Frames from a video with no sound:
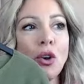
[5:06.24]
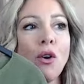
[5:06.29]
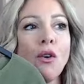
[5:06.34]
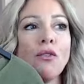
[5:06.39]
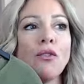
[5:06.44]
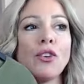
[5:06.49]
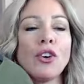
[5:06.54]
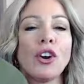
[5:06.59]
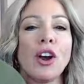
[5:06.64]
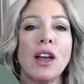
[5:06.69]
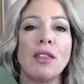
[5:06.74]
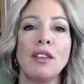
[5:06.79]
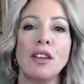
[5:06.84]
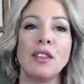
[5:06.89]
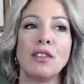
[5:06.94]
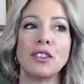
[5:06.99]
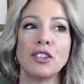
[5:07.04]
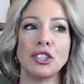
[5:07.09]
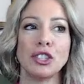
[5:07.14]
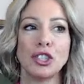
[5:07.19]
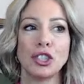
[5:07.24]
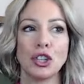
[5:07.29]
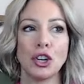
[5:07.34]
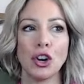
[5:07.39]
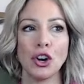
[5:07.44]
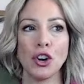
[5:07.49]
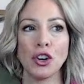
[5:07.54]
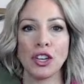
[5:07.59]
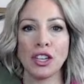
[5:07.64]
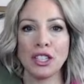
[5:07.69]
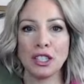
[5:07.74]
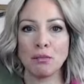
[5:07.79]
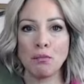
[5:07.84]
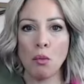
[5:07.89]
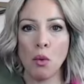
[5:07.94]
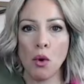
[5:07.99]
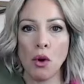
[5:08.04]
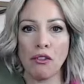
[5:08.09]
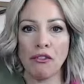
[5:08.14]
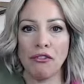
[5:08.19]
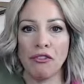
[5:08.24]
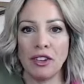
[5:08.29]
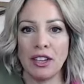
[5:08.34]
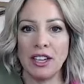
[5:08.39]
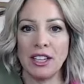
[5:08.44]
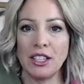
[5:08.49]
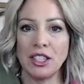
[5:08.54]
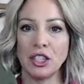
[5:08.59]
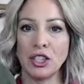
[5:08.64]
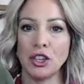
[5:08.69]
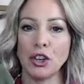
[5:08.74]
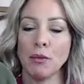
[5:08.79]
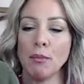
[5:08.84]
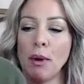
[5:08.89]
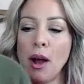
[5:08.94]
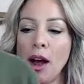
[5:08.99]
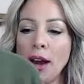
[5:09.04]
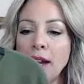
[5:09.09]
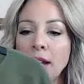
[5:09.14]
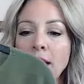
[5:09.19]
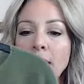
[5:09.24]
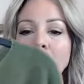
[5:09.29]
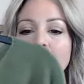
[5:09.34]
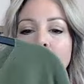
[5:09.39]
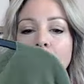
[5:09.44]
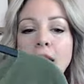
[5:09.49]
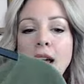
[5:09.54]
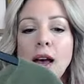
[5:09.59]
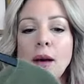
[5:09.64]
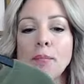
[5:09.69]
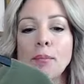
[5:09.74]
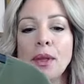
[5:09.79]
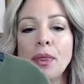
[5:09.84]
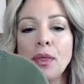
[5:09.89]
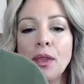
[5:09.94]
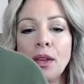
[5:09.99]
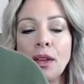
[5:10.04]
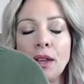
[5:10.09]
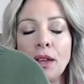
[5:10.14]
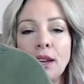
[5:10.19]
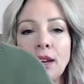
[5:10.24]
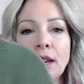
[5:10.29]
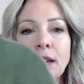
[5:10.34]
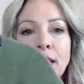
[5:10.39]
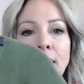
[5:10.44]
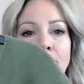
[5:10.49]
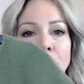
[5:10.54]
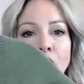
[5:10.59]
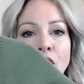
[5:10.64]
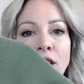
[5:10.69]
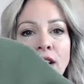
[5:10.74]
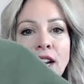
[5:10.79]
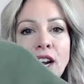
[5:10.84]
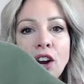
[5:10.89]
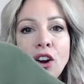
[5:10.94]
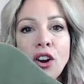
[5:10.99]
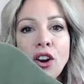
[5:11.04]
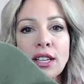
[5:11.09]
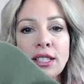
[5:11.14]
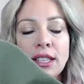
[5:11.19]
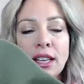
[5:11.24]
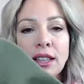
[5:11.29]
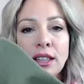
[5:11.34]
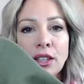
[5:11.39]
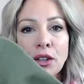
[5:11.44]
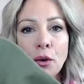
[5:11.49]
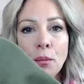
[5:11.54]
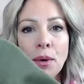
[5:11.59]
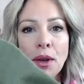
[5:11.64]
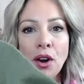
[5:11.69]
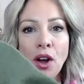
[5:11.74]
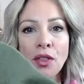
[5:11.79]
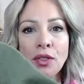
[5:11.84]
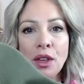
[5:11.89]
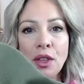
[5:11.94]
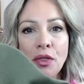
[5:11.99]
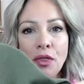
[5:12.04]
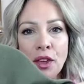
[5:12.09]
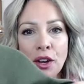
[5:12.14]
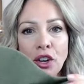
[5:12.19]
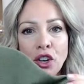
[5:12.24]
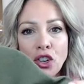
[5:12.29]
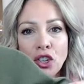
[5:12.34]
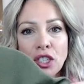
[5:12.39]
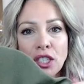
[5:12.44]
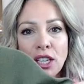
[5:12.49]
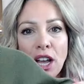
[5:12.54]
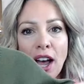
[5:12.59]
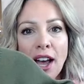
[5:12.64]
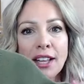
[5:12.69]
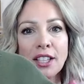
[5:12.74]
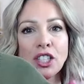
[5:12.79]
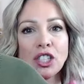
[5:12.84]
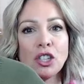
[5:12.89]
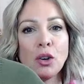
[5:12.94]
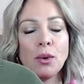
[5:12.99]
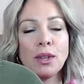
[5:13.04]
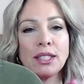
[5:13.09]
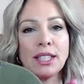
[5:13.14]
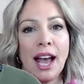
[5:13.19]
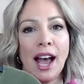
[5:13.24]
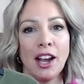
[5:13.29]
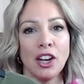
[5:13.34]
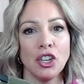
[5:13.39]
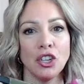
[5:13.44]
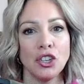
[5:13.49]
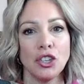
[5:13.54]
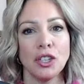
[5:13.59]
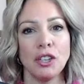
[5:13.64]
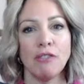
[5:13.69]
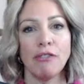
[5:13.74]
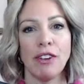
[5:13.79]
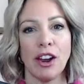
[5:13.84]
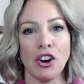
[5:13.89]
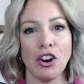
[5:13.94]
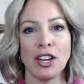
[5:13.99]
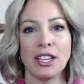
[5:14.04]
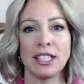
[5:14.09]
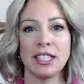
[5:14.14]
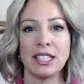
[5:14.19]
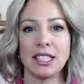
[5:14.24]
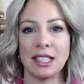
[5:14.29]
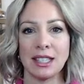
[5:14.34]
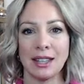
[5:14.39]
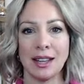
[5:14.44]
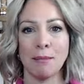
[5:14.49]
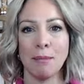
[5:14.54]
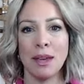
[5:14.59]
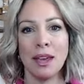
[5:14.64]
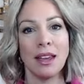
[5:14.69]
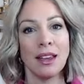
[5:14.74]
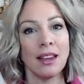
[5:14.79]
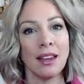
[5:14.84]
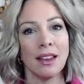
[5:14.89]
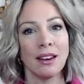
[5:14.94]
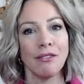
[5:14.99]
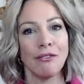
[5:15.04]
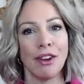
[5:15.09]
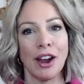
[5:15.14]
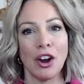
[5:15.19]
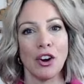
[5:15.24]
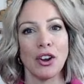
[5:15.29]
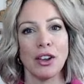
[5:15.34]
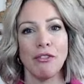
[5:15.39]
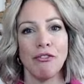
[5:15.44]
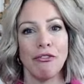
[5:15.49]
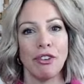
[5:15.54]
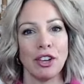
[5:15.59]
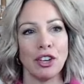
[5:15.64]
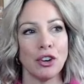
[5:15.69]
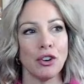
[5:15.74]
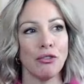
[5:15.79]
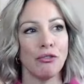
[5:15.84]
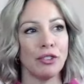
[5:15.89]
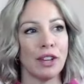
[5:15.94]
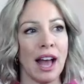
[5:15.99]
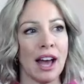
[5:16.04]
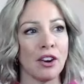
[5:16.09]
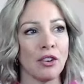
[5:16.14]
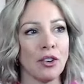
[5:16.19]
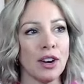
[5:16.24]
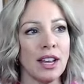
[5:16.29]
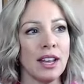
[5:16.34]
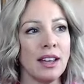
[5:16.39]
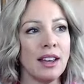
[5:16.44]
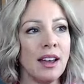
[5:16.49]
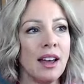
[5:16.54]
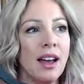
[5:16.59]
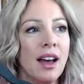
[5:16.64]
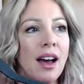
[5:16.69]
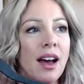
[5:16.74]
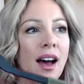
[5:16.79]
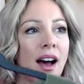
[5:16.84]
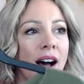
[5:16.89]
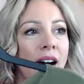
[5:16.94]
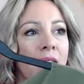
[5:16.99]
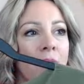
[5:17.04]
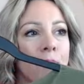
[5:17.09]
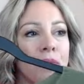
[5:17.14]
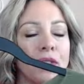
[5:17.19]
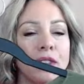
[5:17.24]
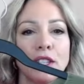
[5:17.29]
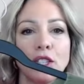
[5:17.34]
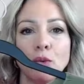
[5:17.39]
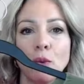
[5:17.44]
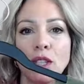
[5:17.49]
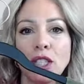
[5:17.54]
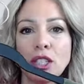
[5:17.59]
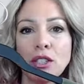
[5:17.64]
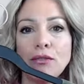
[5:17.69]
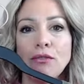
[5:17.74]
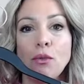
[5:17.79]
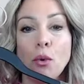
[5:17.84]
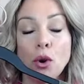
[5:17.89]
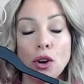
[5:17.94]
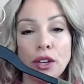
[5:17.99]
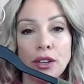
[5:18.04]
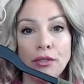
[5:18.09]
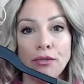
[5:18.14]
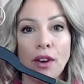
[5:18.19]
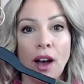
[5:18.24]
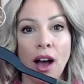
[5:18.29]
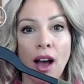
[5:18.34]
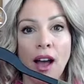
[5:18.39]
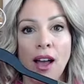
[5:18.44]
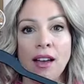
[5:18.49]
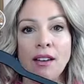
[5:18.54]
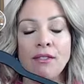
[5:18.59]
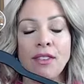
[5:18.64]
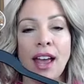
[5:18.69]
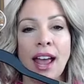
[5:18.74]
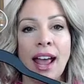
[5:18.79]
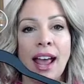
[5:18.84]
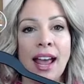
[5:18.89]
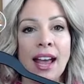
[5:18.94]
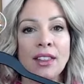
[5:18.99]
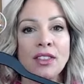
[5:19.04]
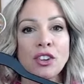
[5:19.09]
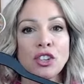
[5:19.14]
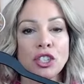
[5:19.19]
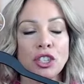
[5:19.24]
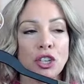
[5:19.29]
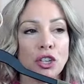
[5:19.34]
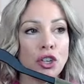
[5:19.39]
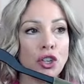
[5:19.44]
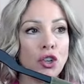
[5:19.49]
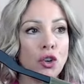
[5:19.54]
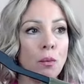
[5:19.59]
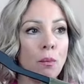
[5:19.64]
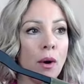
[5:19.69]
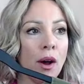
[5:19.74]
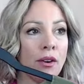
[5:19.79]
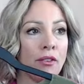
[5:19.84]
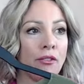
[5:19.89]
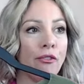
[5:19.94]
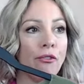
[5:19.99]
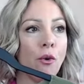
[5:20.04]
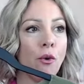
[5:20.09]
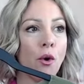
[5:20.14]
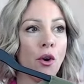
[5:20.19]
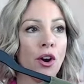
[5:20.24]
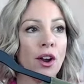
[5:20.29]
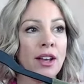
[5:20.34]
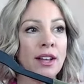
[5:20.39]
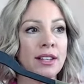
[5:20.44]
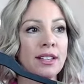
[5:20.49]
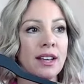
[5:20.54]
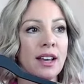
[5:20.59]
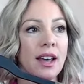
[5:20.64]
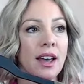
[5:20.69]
over, and then the skirt is more fitted to your body. But the knit on here is a little bit on the thicker side, so it's actually very slimming and very figure flattering. This one's $45, and there's a coupon for it.